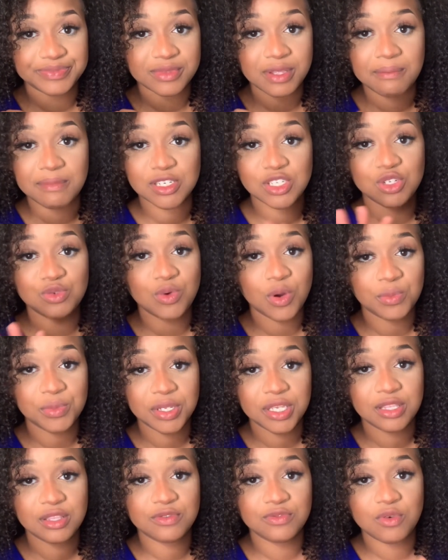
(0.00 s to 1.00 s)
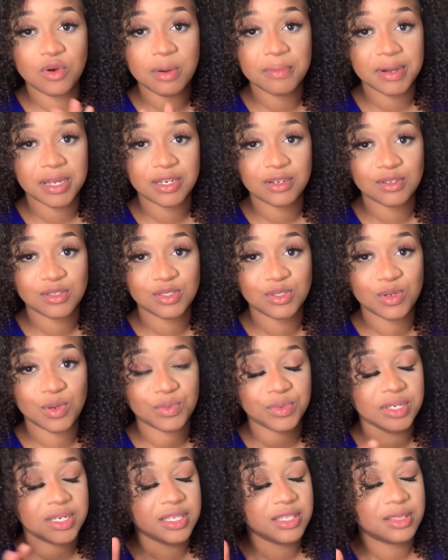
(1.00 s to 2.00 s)
but you won't need the four bundles. You
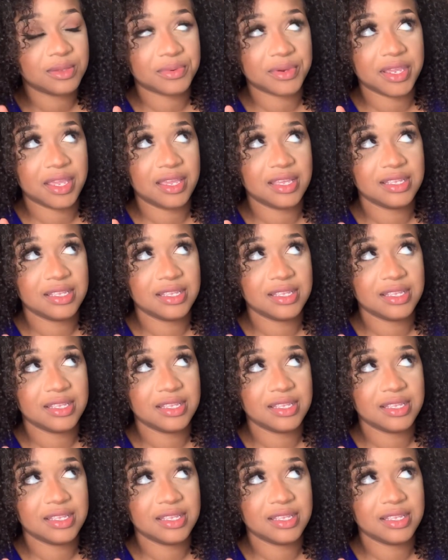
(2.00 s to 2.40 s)
only need three.